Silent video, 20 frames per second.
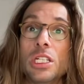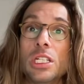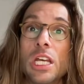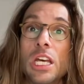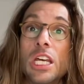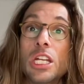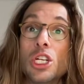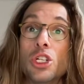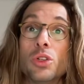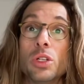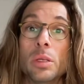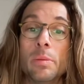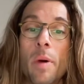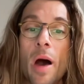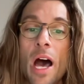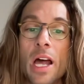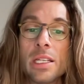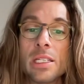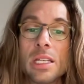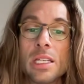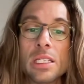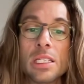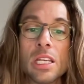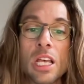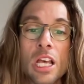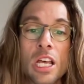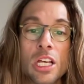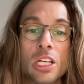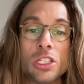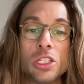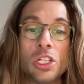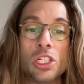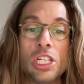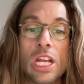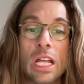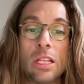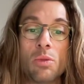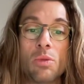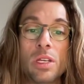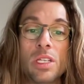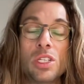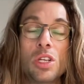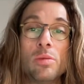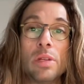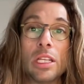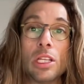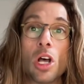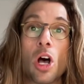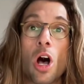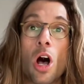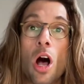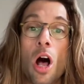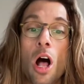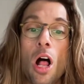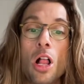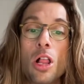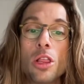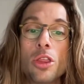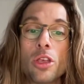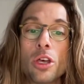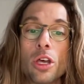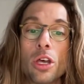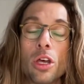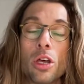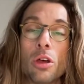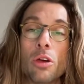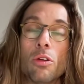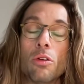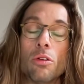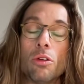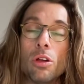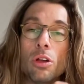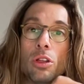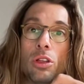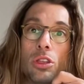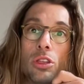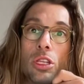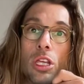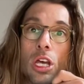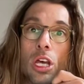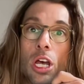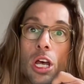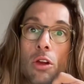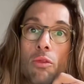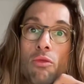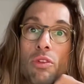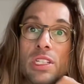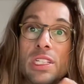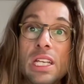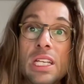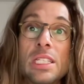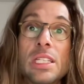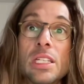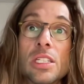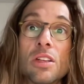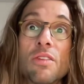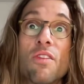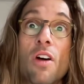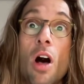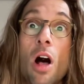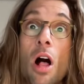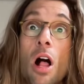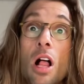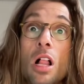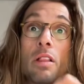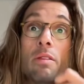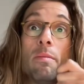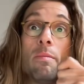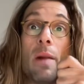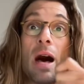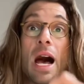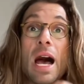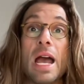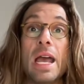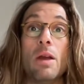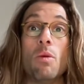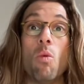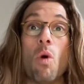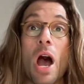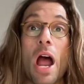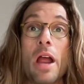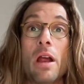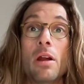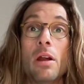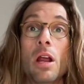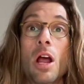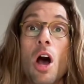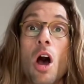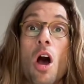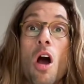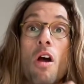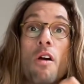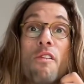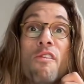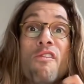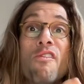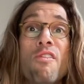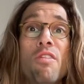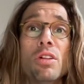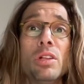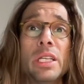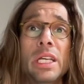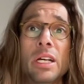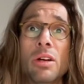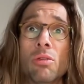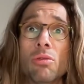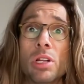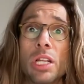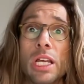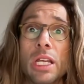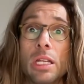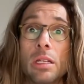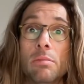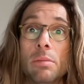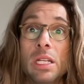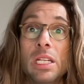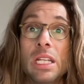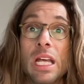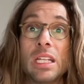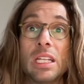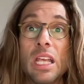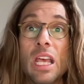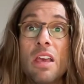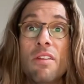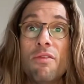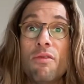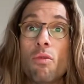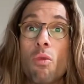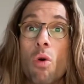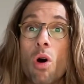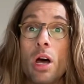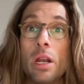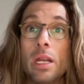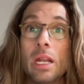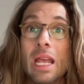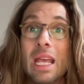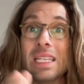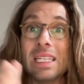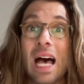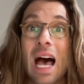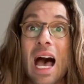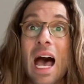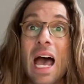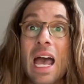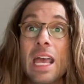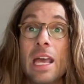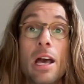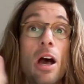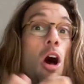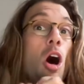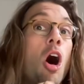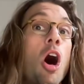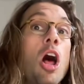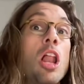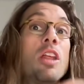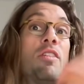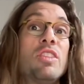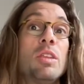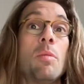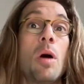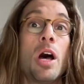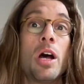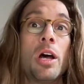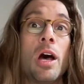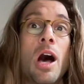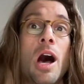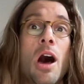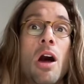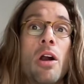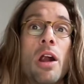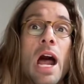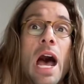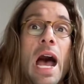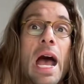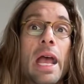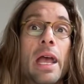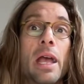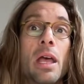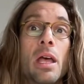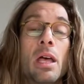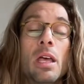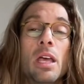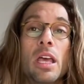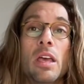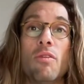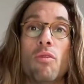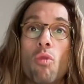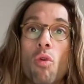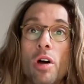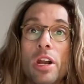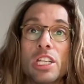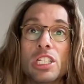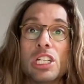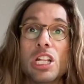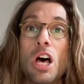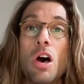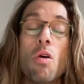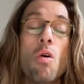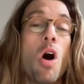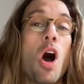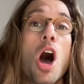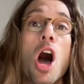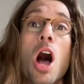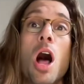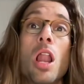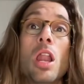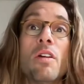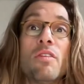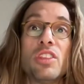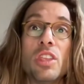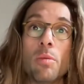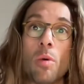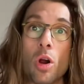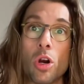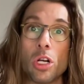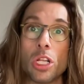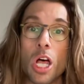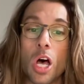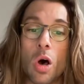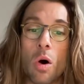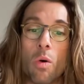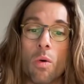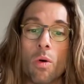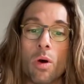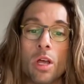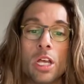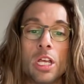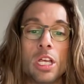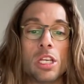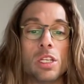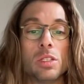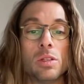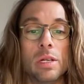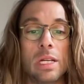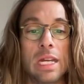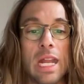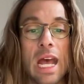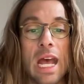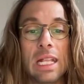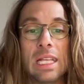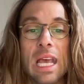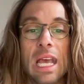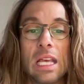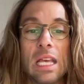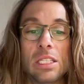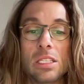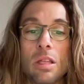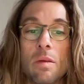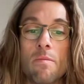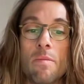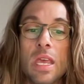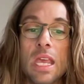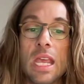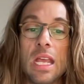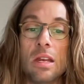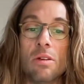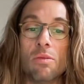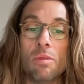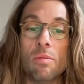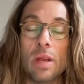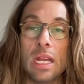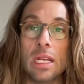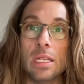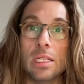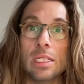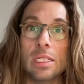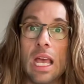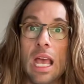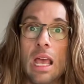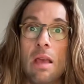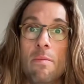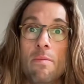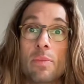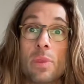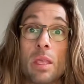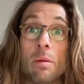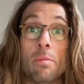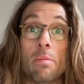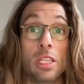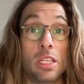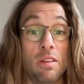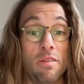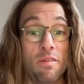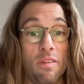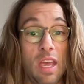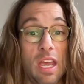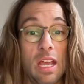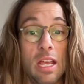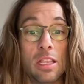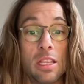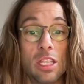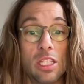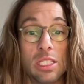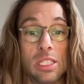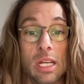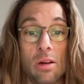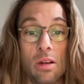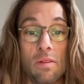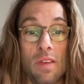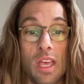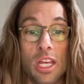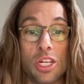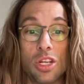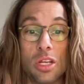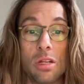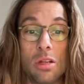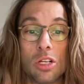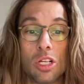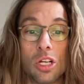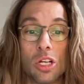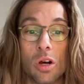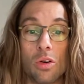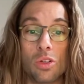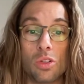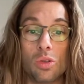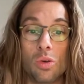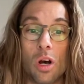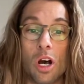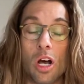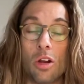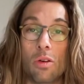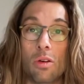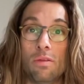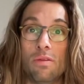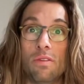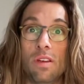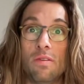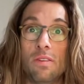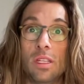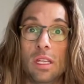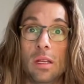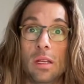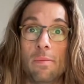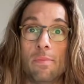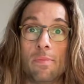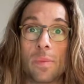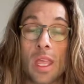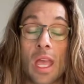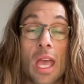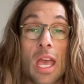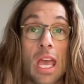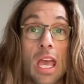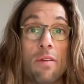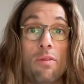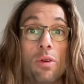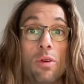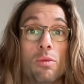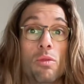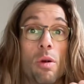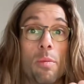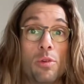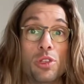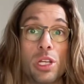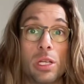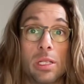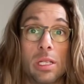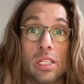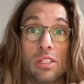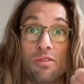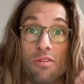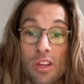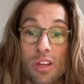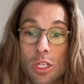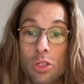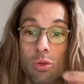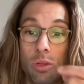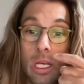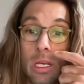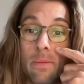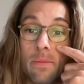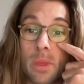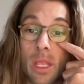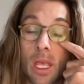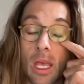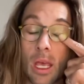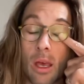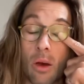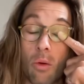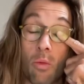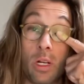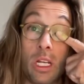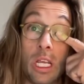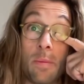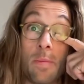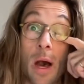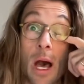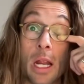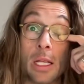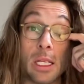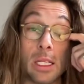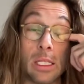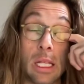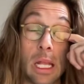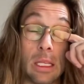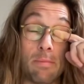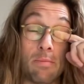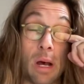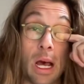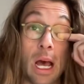the initial hypothesis, such that we assume that all the resistance of all of my wire are fully correlated, meaning that if one is high, all of them are high. If one is low, all of them are low. So in that case, the mean remains the same, but the standard deviation goes to 150. If we represent this visually, with the hypothesis that